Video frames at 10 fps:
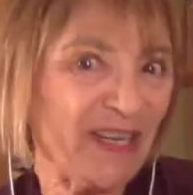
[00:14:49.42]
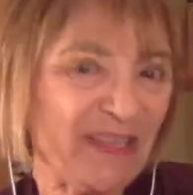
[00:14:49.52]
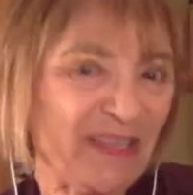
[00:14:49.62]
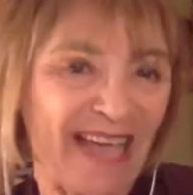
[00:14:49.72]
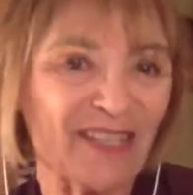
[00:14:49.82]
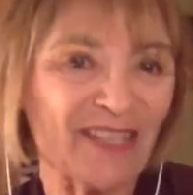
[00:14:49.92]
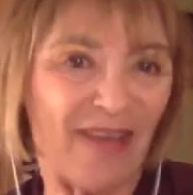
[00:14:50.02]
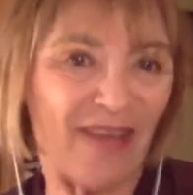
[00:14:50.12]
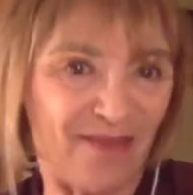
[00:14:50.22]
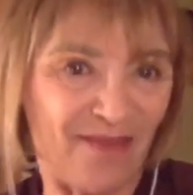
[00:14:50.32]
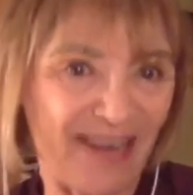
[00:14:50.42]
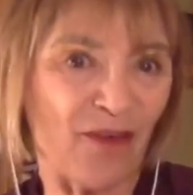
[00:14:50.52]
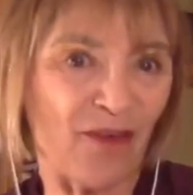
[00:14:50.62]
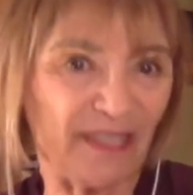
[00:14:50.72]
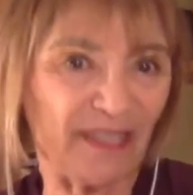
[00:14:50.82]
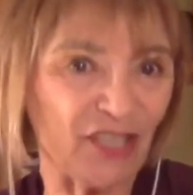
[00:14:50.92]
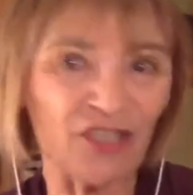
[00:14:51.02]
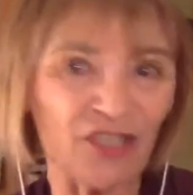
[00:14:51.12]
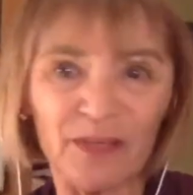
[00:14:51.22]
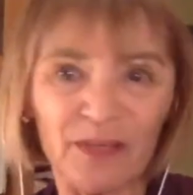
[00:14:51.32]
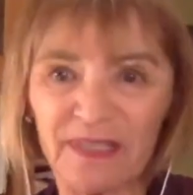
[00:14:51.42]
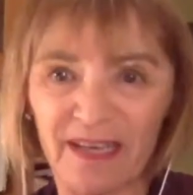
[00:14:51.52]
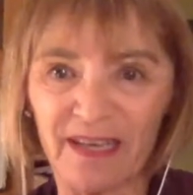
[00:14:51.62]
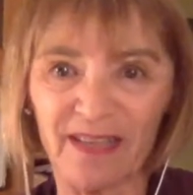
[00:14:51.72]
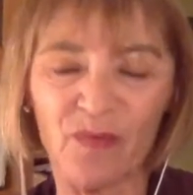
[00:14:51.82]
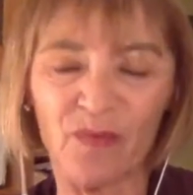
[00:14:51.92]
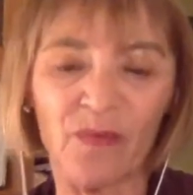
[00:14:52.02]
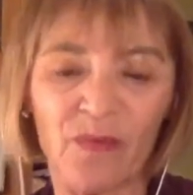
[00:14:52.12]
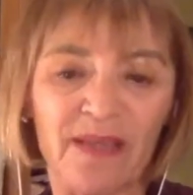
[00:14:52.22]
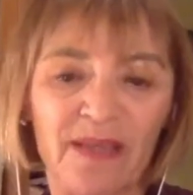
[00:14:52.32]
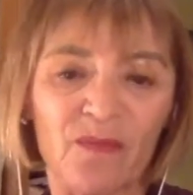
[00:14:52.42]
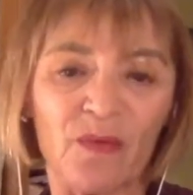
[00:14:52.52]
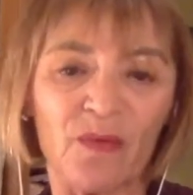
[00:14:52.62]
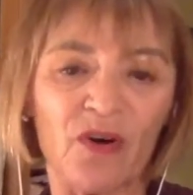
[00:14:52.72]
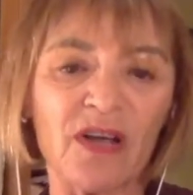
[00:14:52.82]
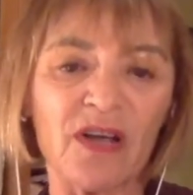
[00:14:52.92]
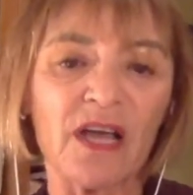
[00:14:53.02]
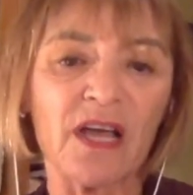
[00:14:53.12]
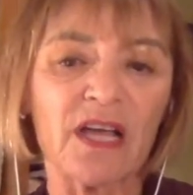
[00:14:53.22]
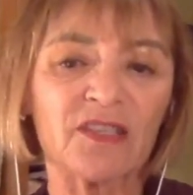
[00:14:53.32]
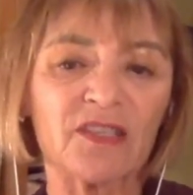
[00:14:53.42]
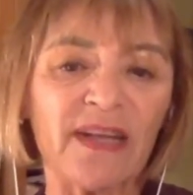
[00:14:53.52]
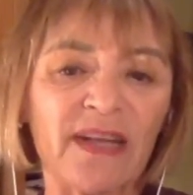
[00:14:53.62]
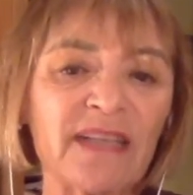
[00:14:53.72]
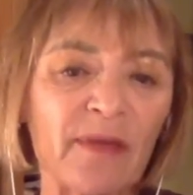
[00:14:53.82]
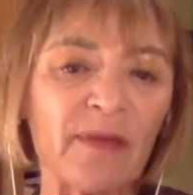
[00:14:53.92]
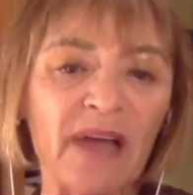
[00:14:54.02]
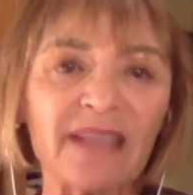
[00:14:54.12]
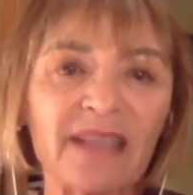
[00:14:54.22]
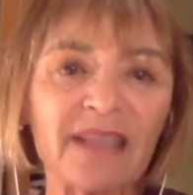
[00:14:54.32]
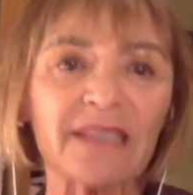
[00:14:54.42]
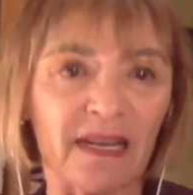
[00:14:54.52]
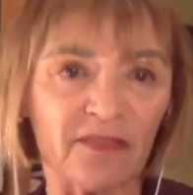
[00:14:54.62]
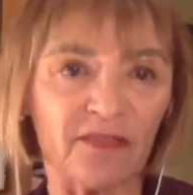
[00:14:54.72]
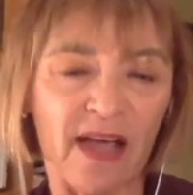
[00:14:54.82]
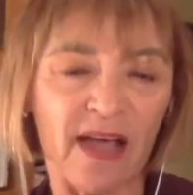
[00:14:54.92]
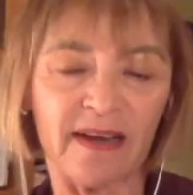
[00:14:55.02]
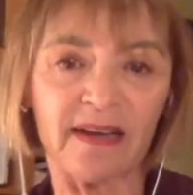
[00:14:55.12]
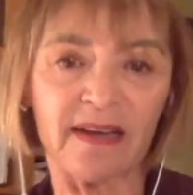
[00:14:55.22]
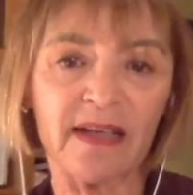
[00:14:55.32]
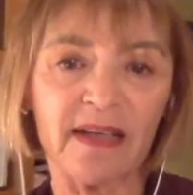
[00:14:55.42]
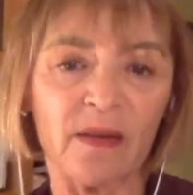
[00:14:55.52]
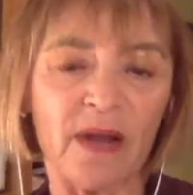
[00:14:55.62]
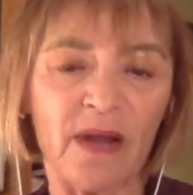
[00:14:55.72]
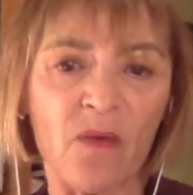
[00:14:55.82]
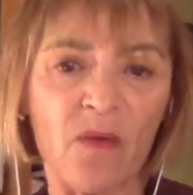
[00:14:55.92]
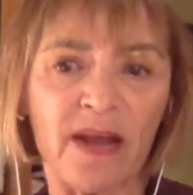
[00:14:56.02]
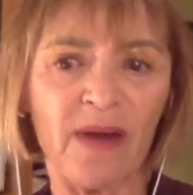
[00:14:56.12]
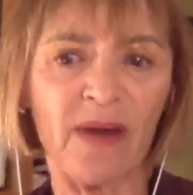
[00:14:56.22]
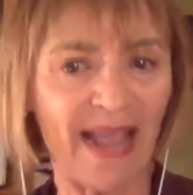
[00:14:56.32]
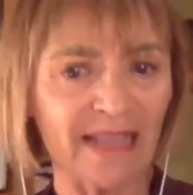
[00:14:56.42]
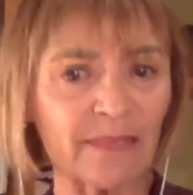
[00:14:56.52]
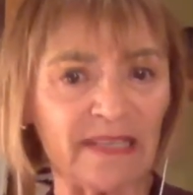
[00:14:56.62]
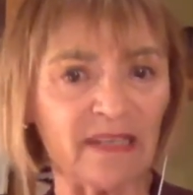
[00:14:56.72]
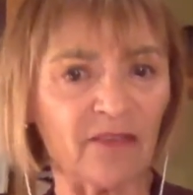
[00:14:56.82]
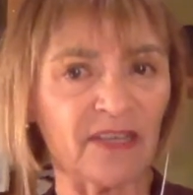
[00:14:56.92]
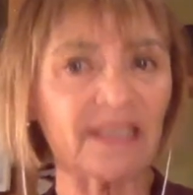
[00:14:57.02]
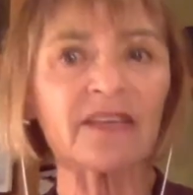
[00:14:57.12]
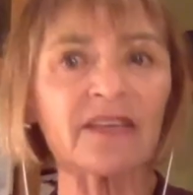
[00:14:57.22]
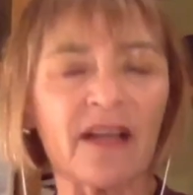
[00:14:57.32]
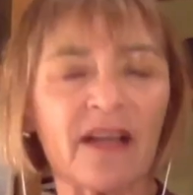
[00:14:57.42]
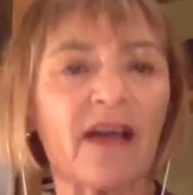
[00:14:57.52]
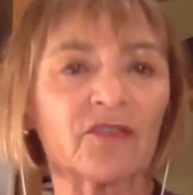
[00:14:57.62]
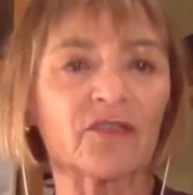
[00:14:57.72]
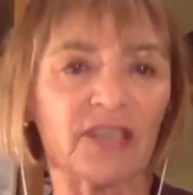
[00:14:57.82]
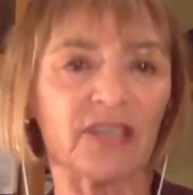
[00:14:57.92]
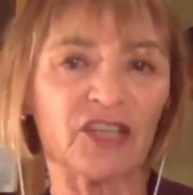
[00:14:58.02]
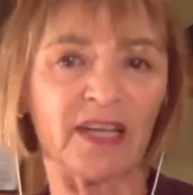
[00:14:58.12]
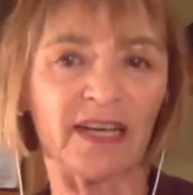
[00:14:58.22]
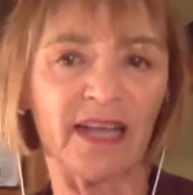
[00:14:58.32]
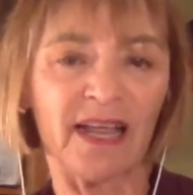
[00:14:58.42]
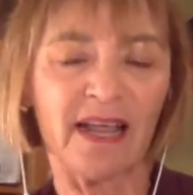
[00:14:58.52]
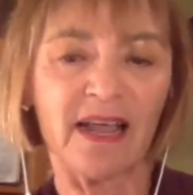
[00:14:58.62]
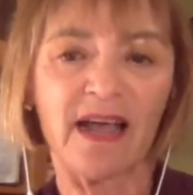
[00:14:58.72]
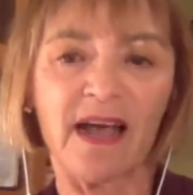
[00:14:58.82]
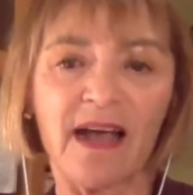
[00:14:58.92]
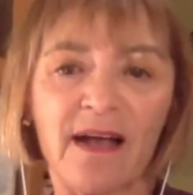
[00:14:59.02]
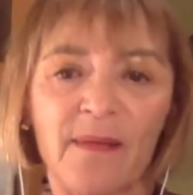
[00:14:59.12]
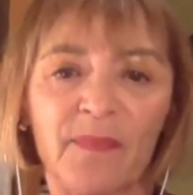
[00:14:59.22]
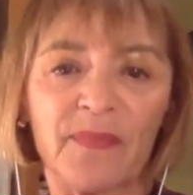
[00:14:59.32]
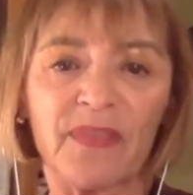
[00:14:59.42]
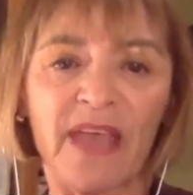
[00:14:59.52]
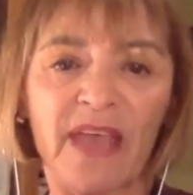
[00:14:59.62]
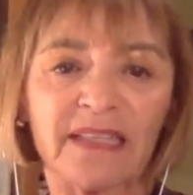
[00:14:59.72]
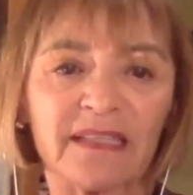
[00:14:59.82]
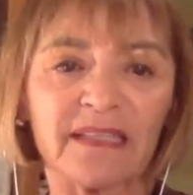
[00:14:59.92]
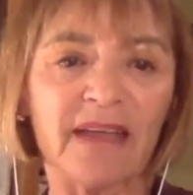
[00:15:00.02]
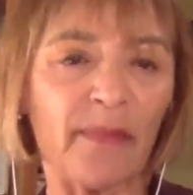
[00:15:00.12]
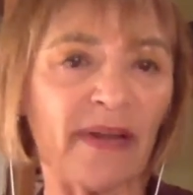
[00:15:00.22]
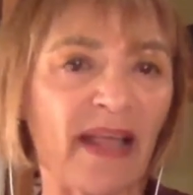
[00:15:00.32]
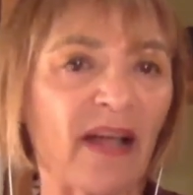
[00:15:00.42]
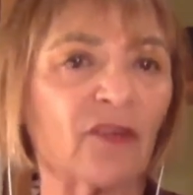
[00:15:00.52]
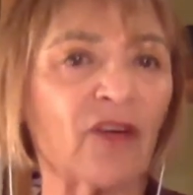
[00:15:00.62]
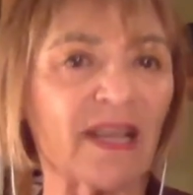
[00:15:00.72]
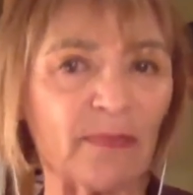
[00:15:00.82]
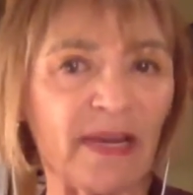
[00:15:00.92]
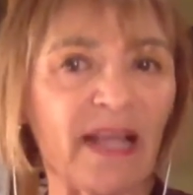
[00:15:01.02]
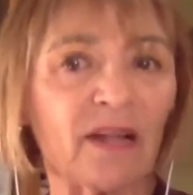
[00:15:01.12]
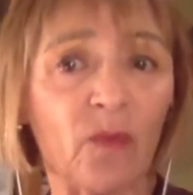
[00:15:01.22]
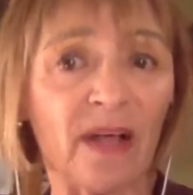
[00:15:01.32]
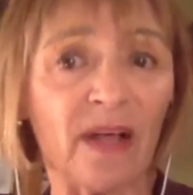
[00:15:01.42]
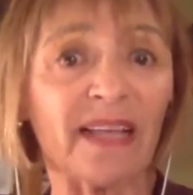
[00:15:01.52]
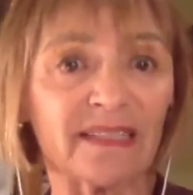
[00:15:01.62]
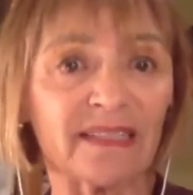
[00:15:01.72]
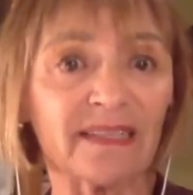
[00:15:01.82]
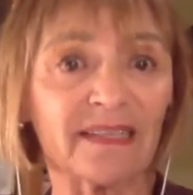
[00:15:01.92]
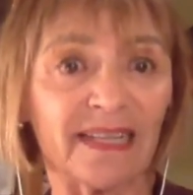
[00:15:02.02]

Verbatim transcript: satisfied, right, in our relationships and, and the way we we work. So anytime I'm not satisfied and not getting what I want, I want to ask myself, is there a conversation um, that's not been held or hasn't been held well that's that's